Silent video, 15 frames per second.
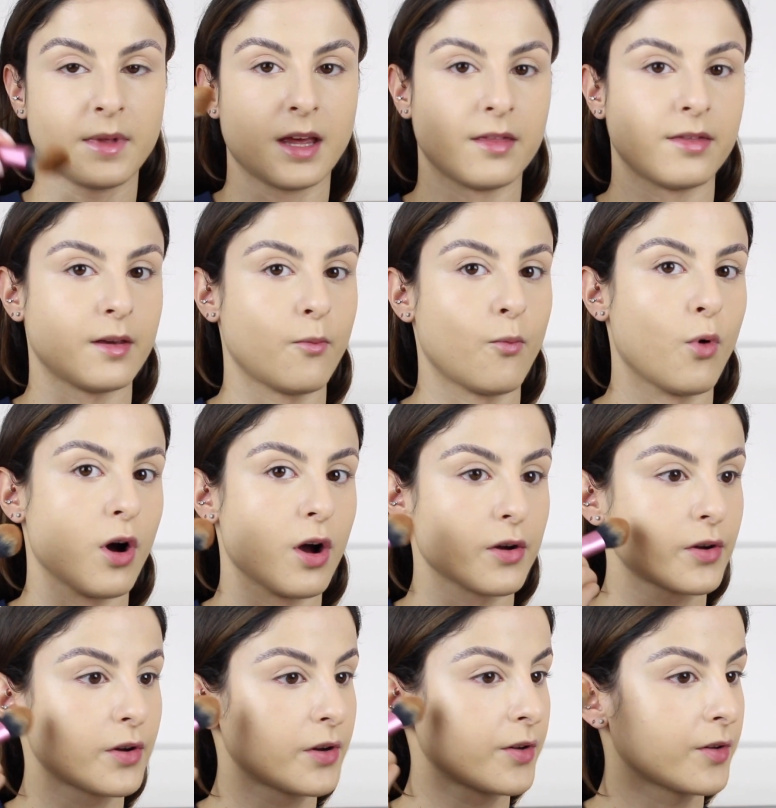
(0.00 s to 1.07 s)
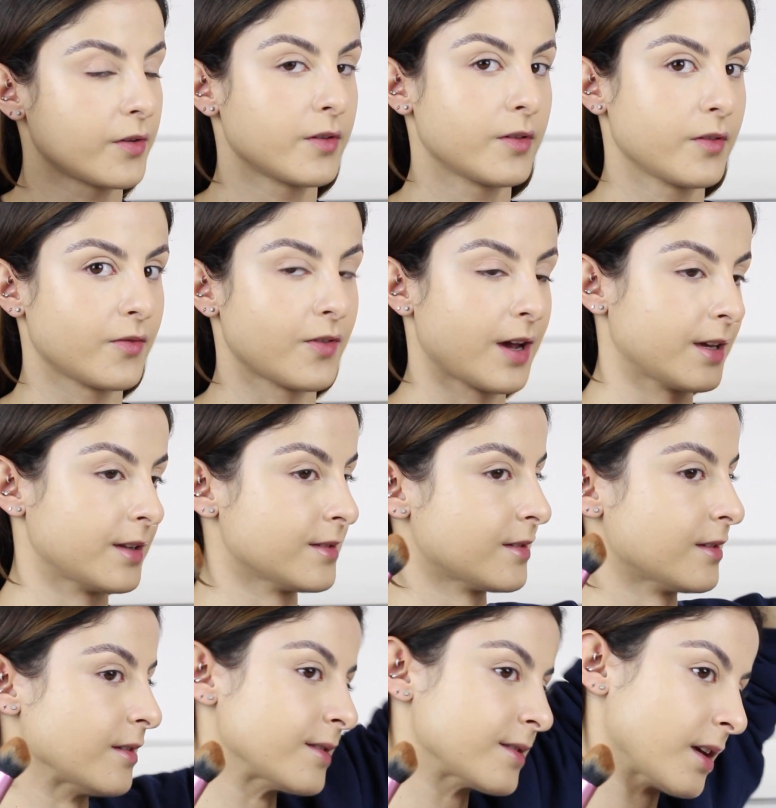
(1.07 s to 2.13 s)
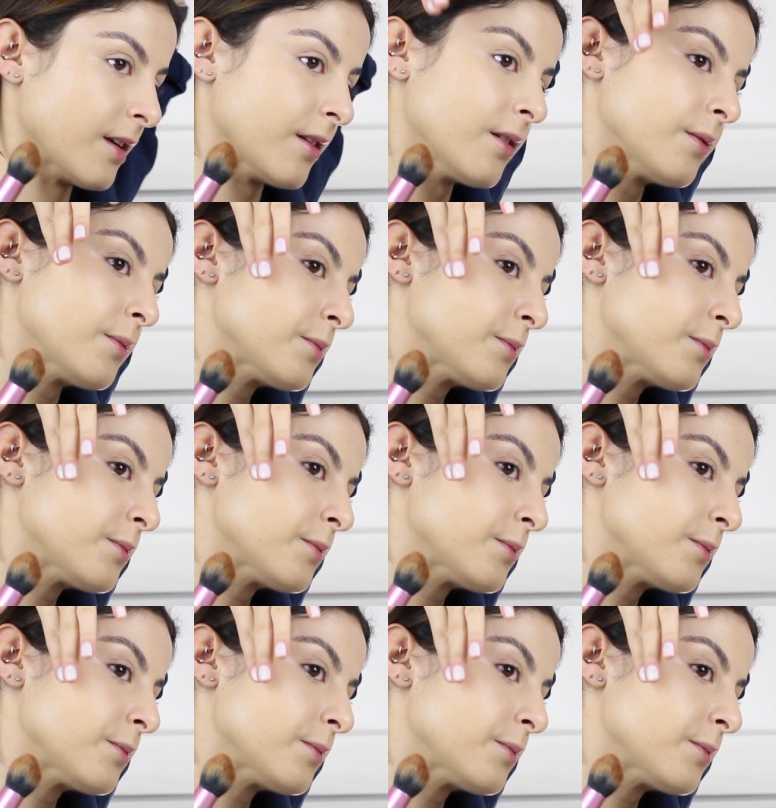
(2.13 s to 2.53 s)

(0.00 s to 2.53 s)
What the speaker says: and then work that into the skin.